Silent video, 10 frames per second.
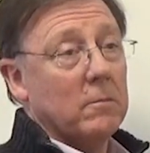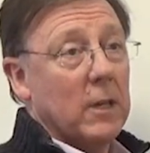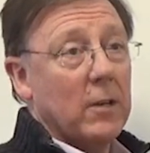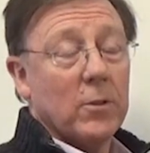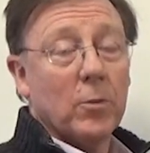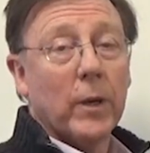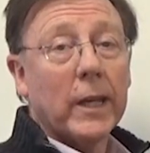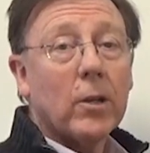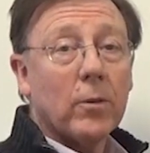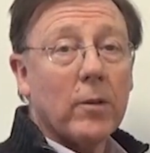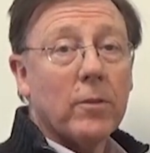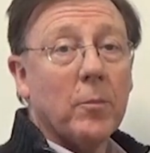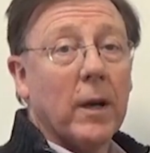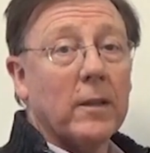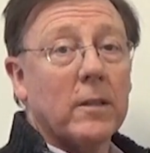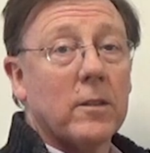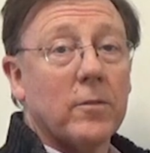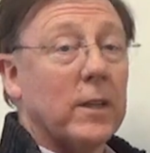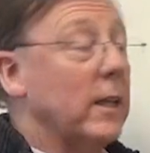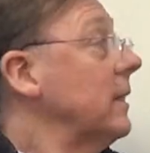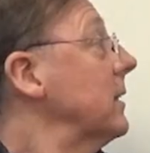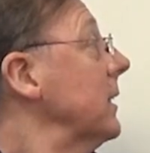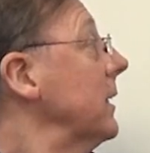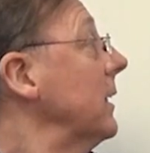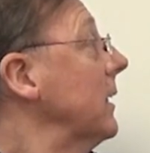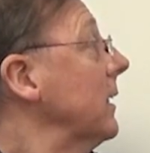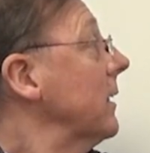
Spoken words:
every week or every month the VAT,